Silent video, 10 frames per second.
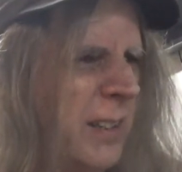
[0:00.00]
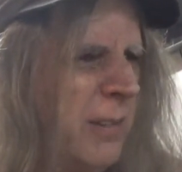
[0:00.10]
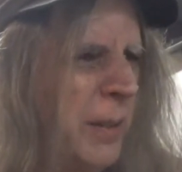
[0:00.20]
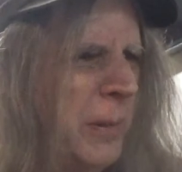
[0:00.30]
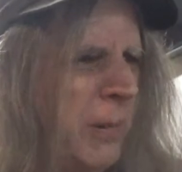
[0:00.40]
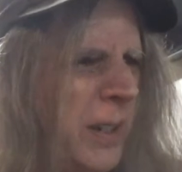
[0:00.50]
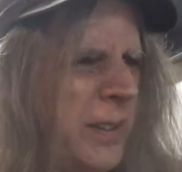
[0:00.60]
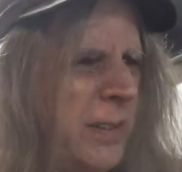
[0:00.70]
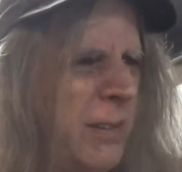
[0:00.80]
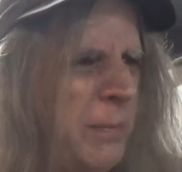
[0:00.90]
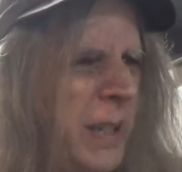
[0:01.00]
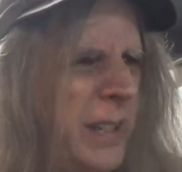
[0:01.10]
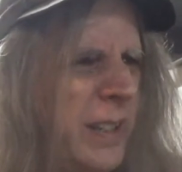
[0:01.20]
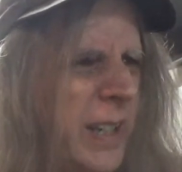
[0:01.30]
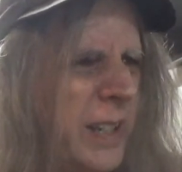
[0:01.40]
Trump and the Russians are in
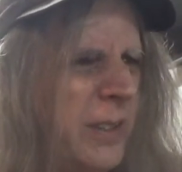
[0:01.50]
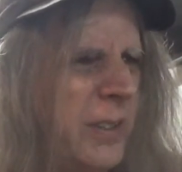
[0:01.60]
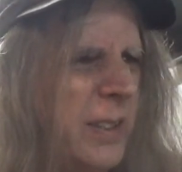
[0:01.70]
bed together,